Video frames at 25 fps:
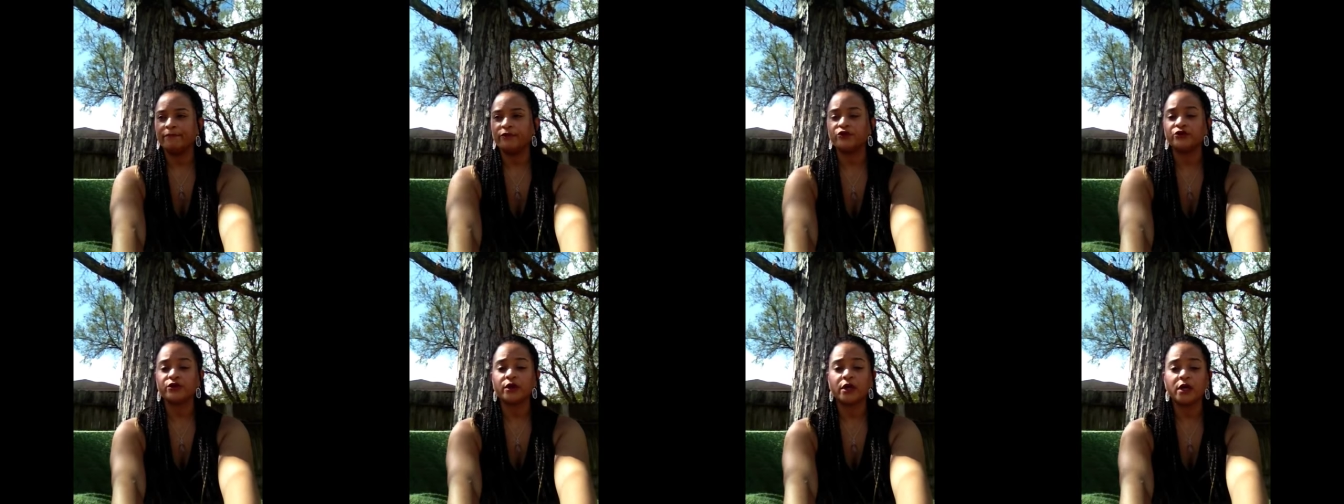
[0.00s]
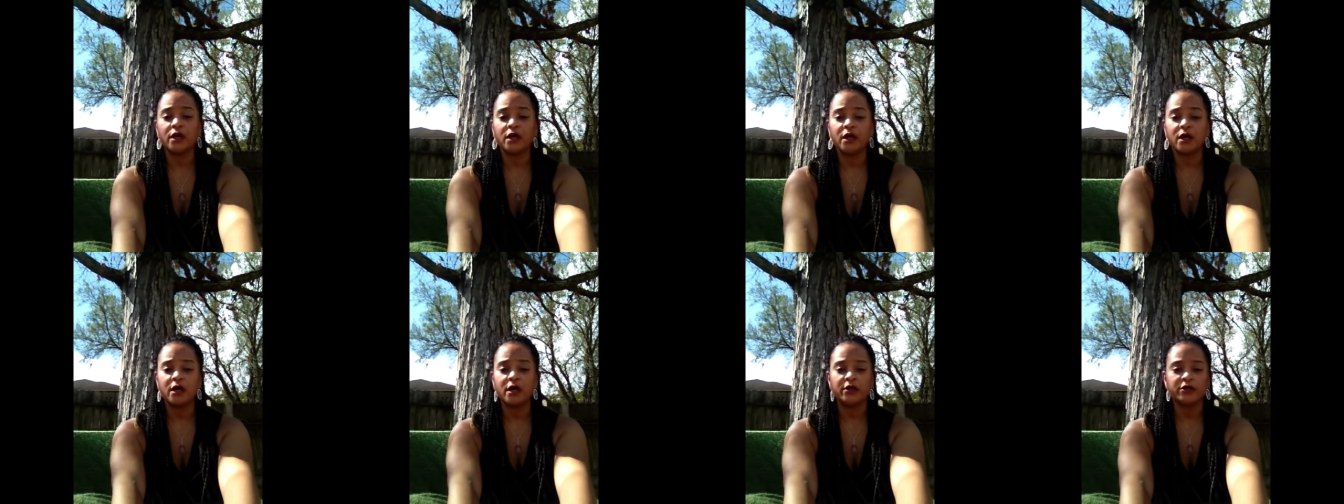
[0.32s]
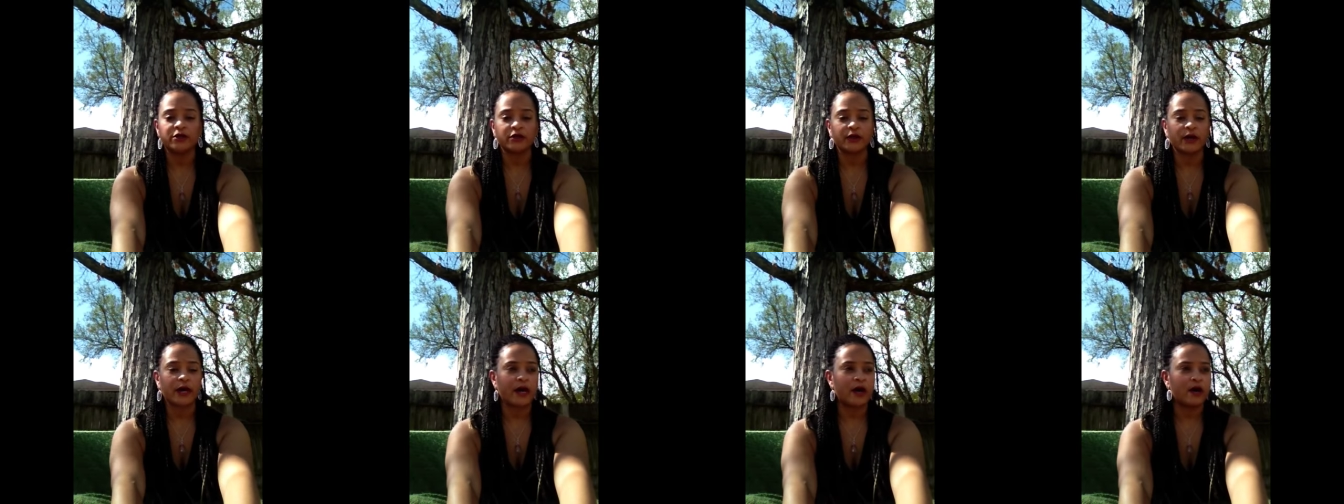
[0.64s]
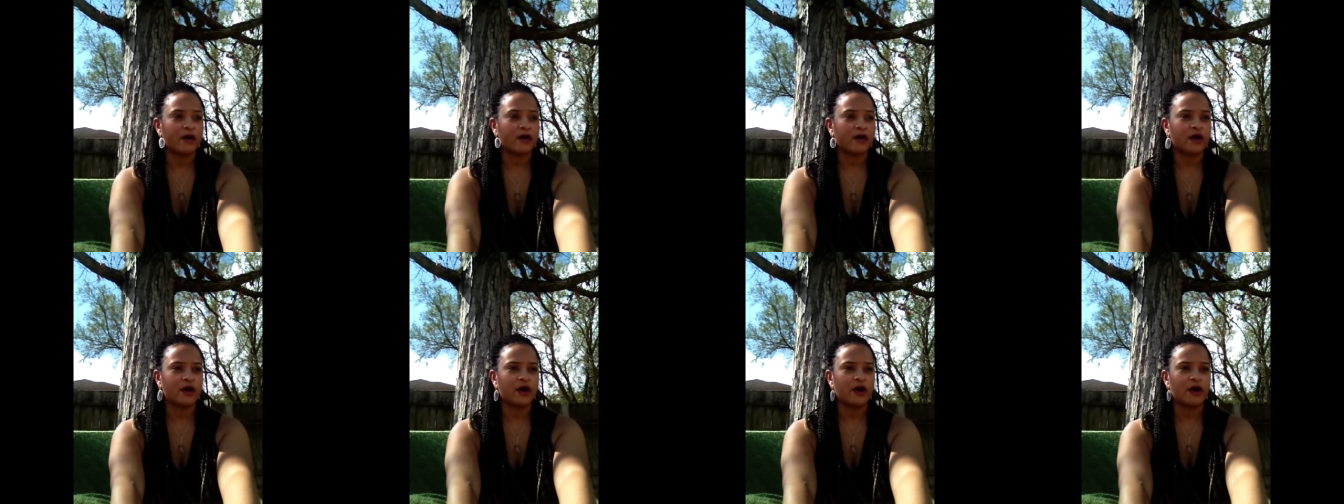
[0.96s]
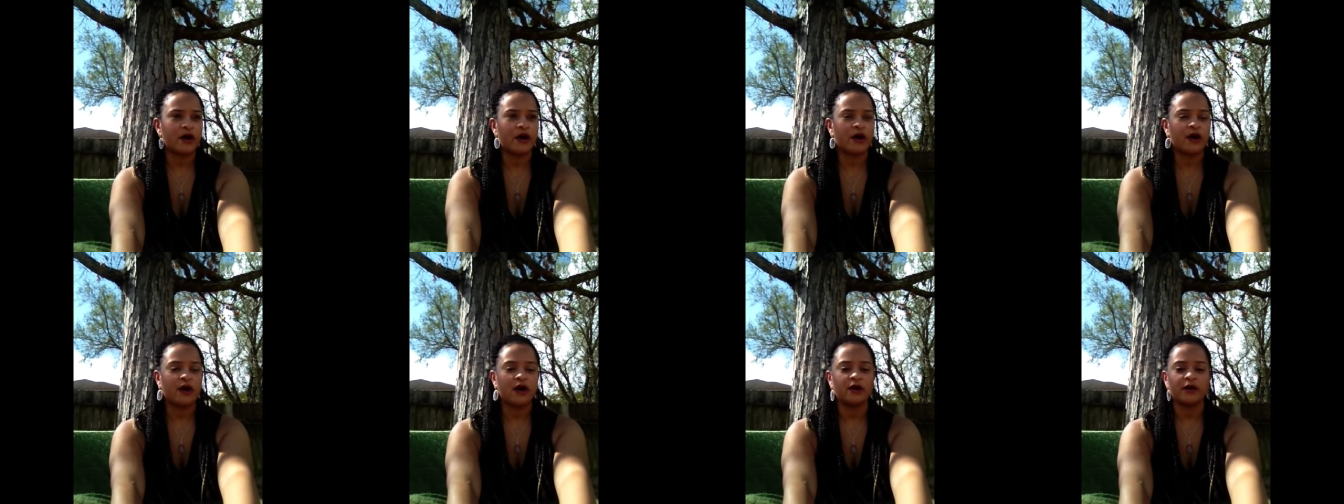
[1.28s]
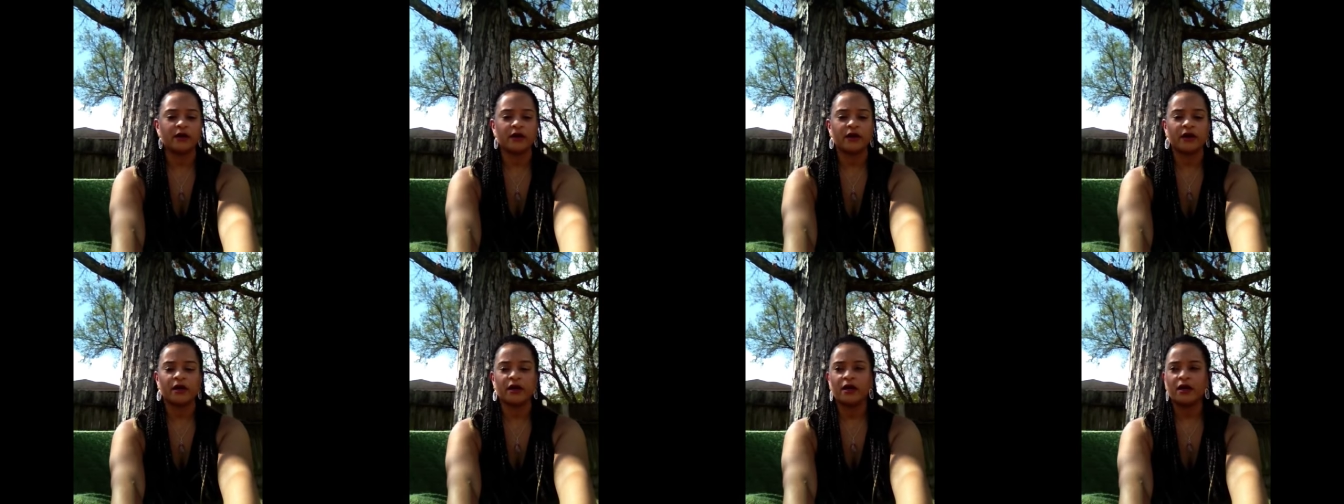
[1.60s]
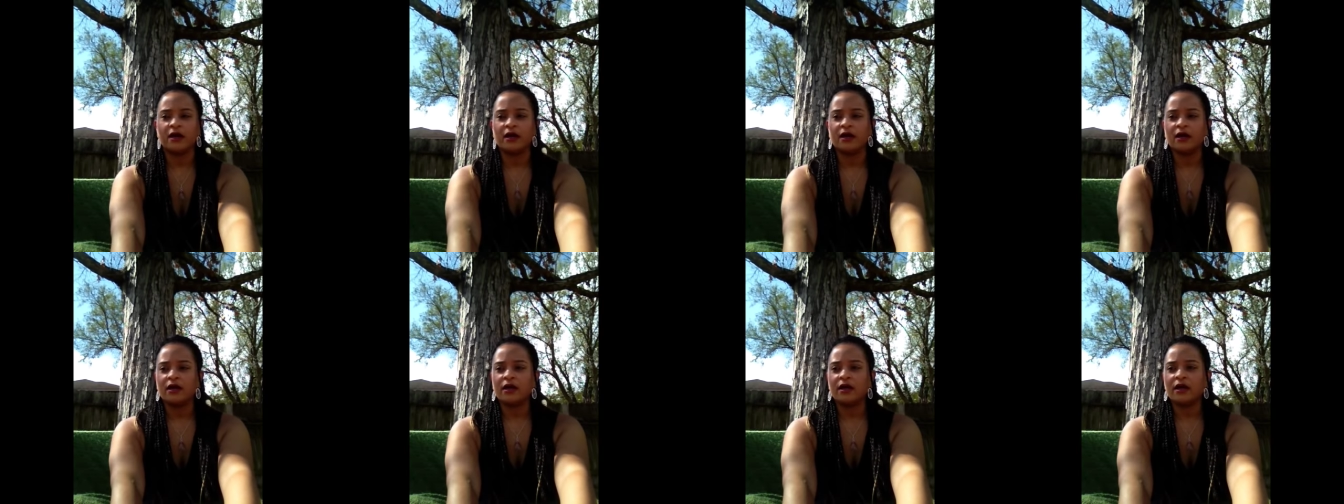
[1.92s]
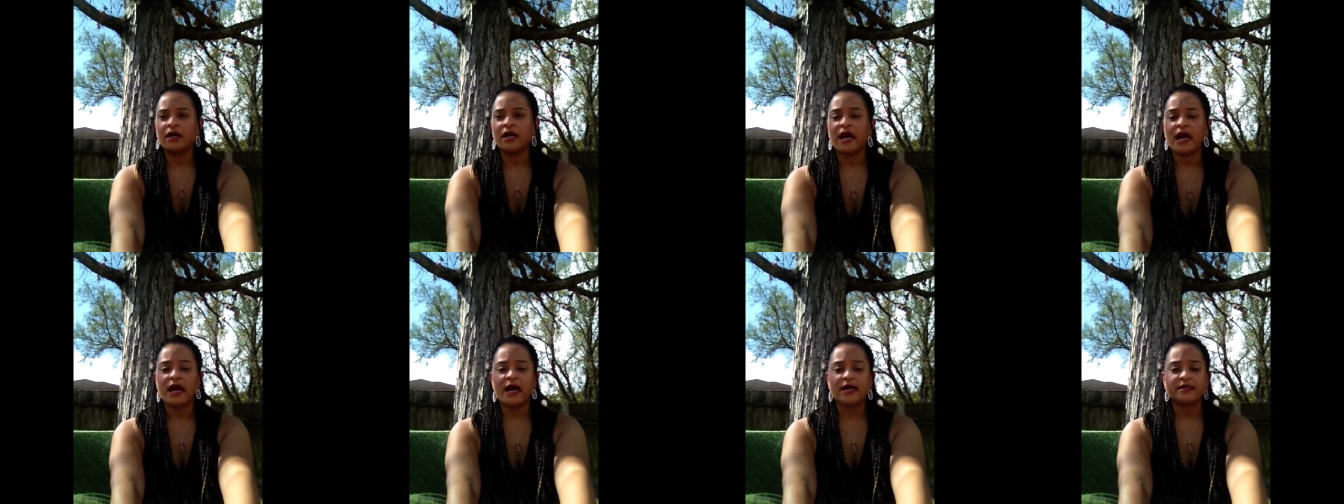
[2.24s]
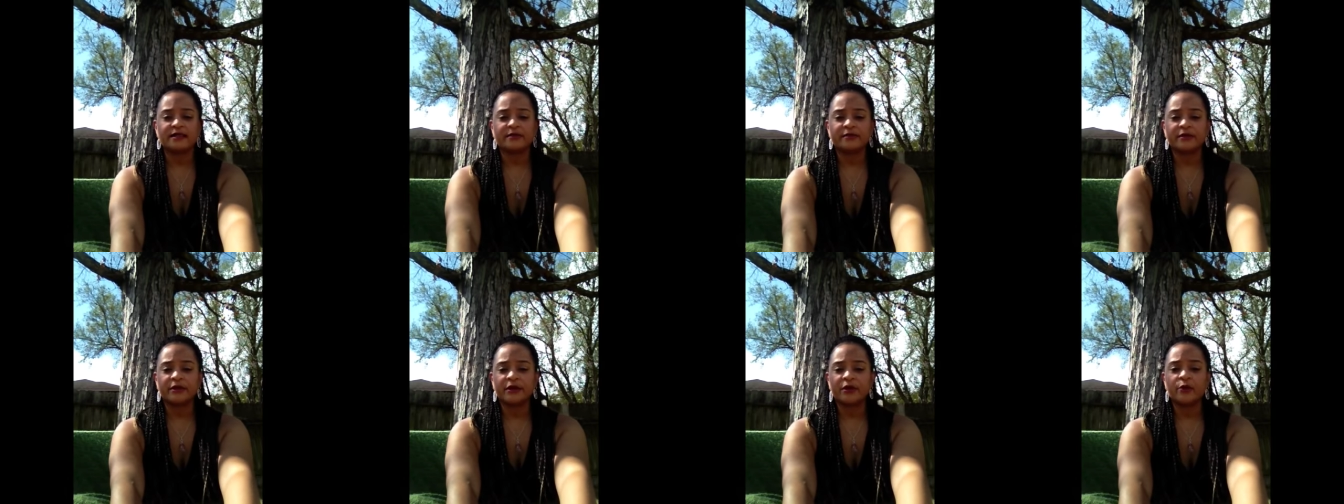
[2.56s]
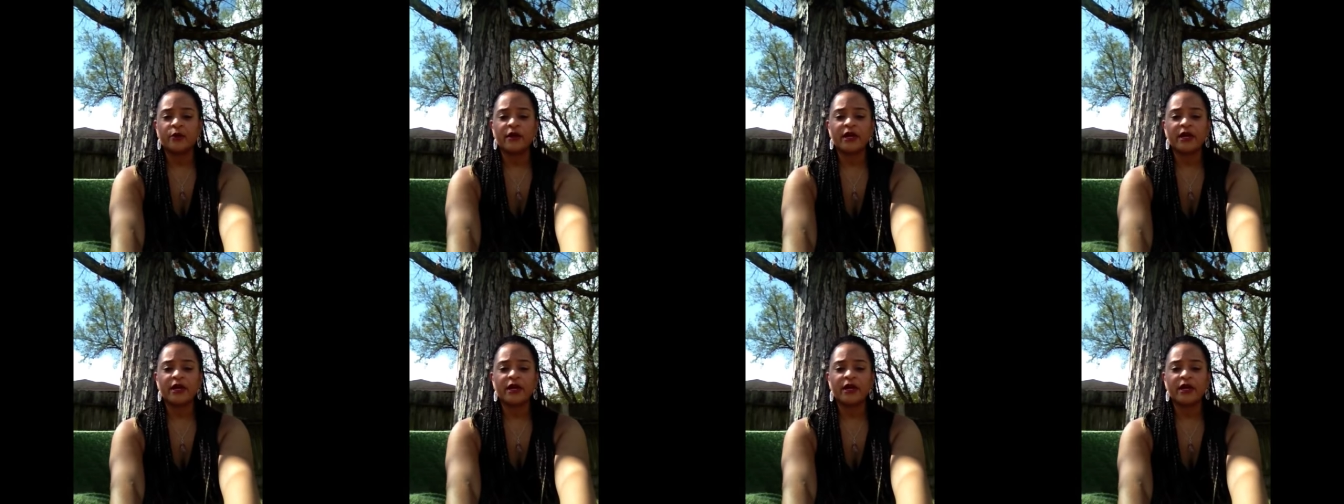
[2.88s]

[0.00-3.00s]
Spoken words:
drugs or alcohol or gossiping,